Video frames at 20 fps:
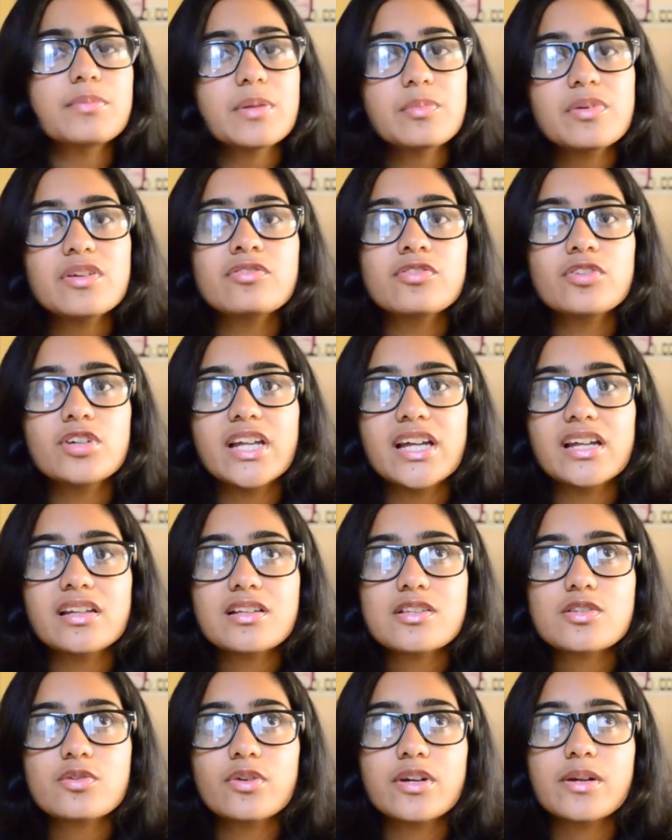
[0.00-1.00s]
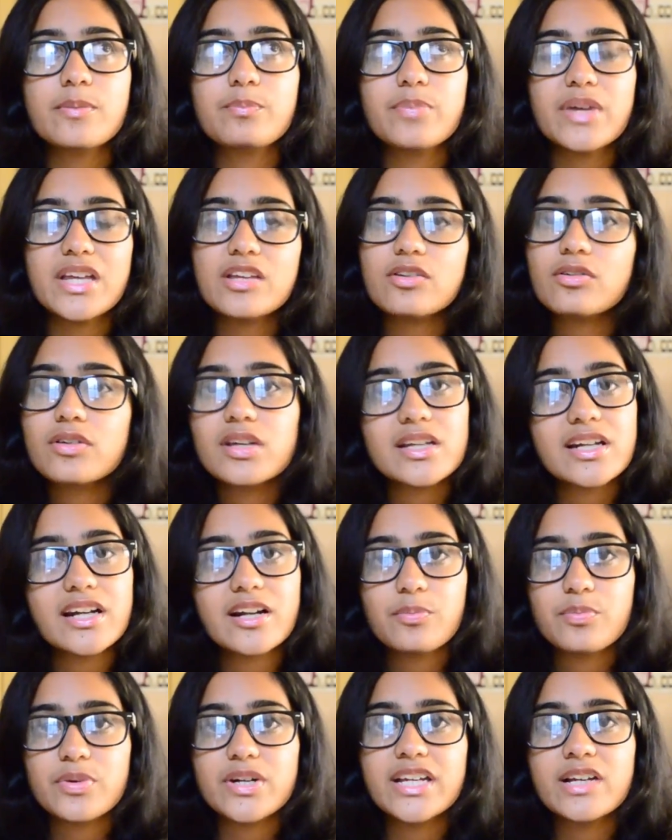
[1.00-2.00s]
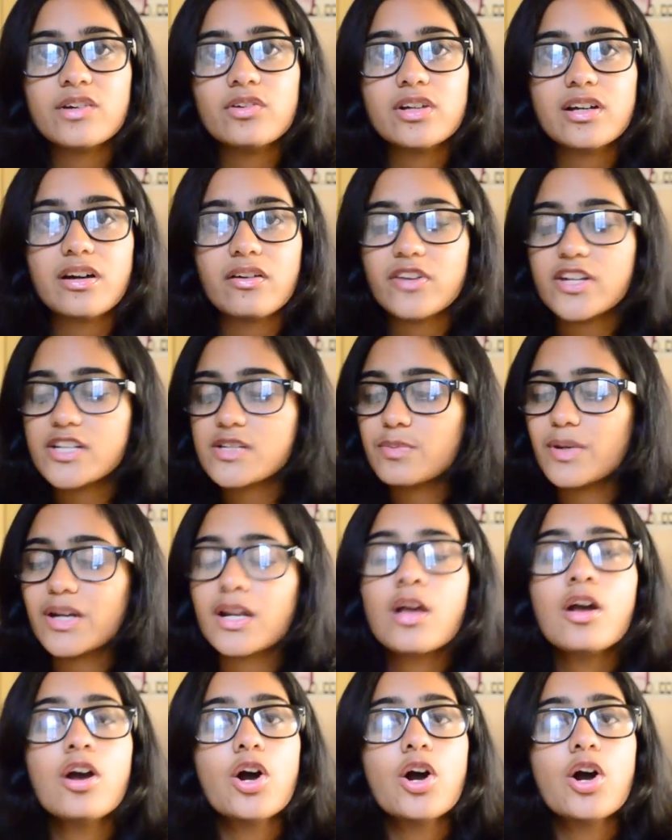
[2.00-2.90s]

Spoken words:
Maybe if you layer this over a pink you can get a pretty good coverage, but